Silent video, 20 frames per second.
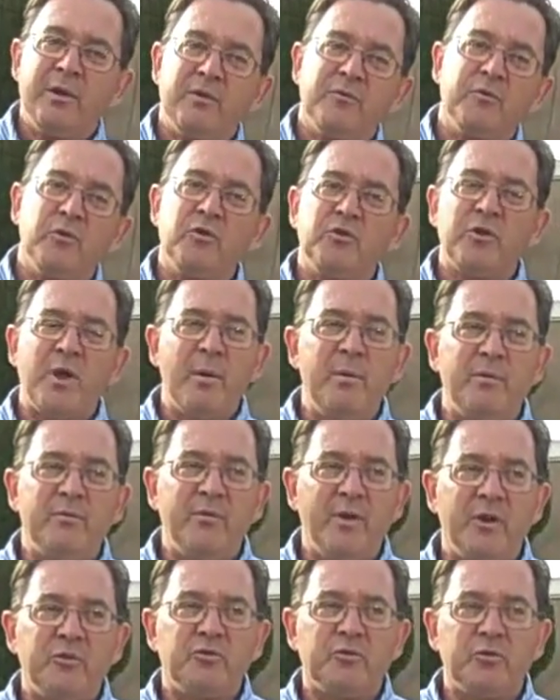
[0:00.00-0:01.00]
As a first-time
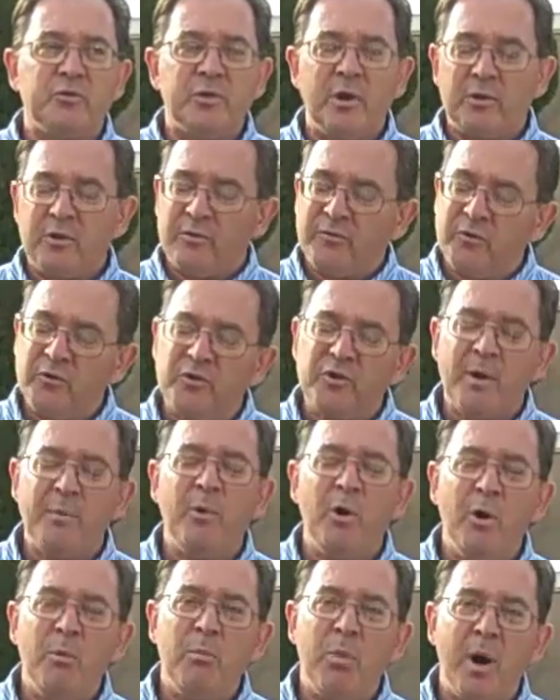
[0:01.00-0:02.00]
investor, as a first-time
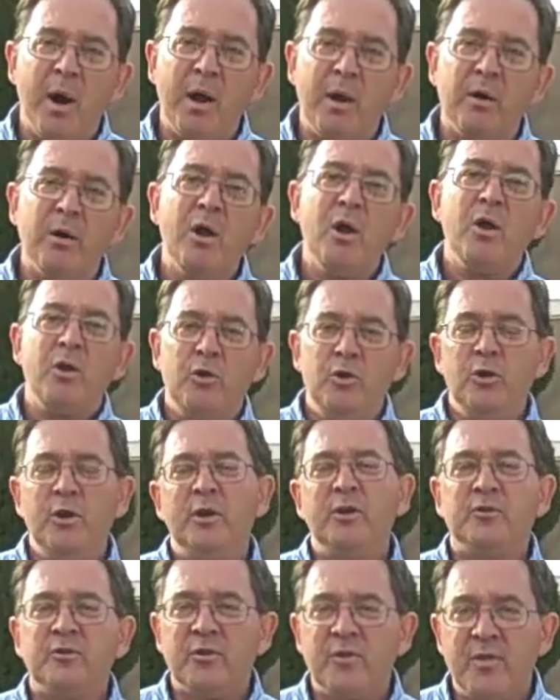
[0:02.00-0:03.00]
home buyer, you
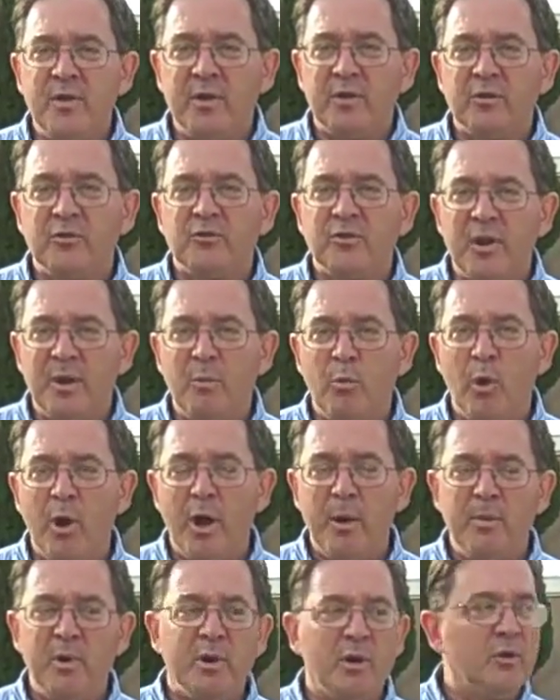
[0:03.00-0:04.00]
need to think the same
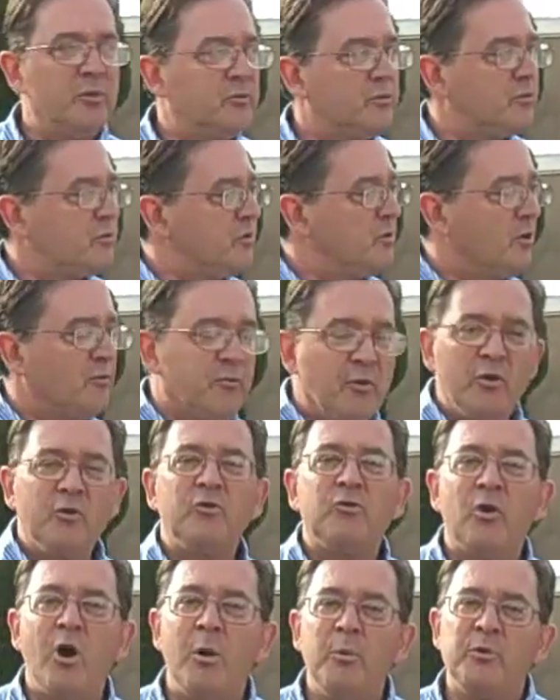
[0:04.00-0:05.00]
way, because your
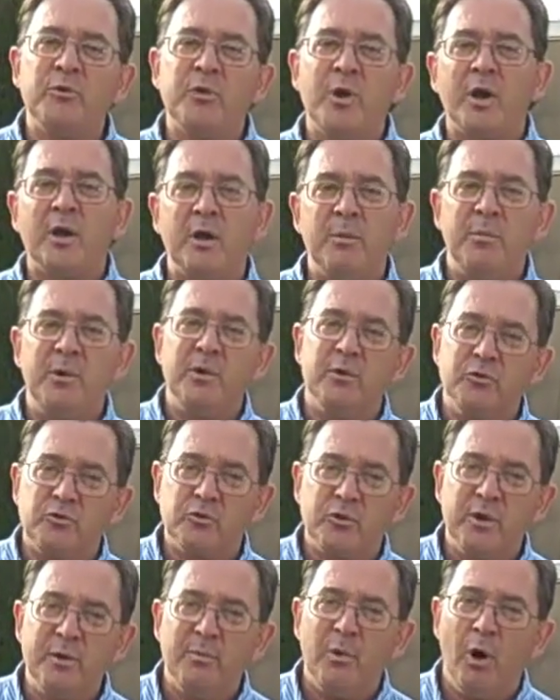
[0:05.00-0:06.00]
first home is not going to be your
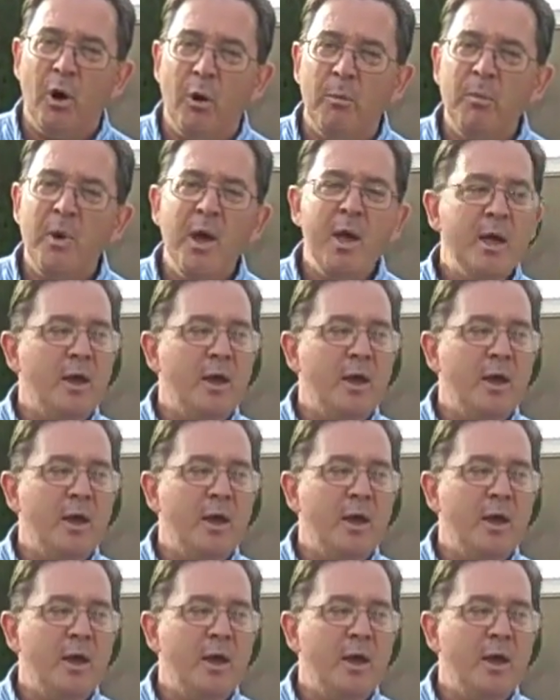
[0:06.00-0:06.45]
dream home.